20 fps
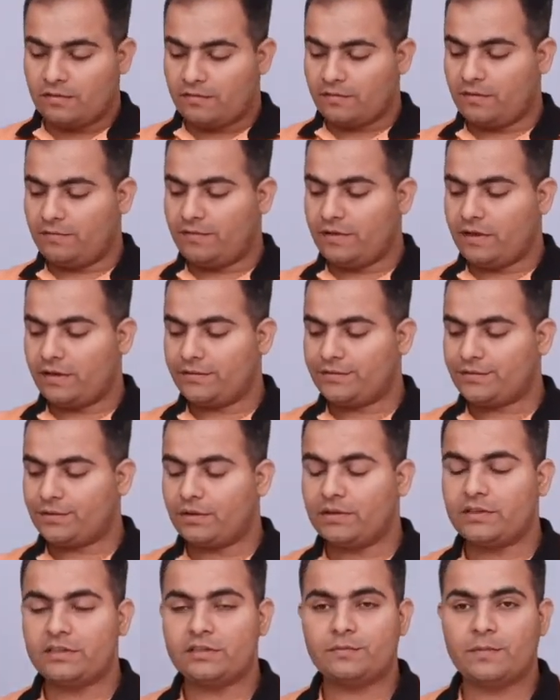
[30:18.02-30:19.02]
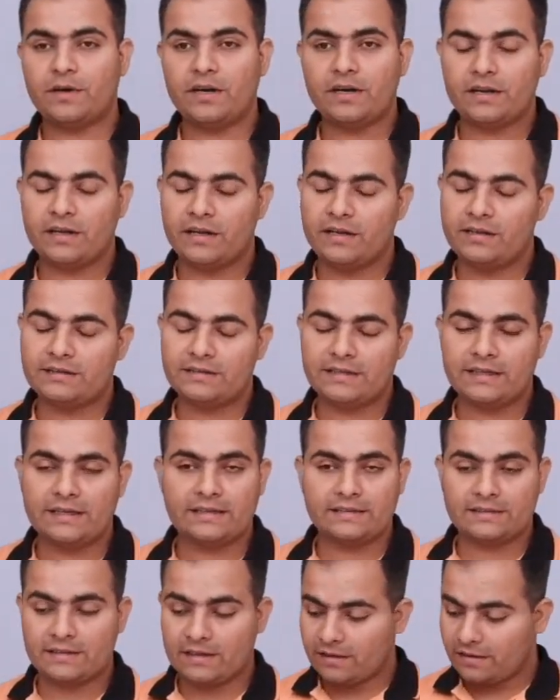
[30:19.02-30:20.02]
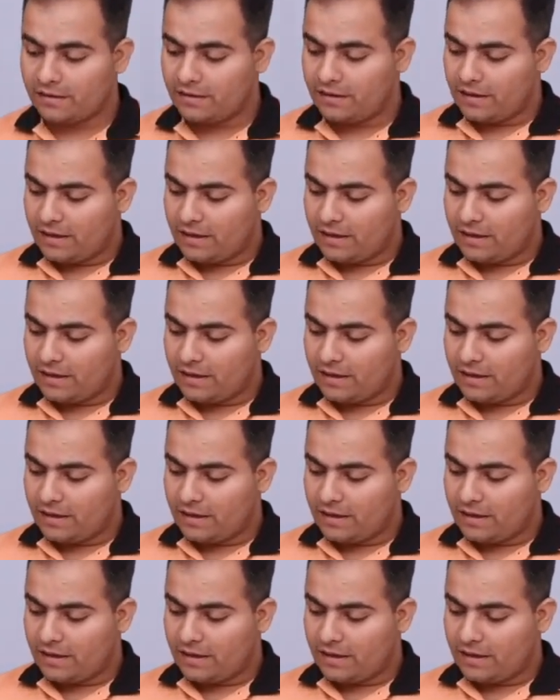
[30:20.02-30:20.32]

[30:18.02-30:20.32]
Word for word: Well, we have solved this part in ZSR,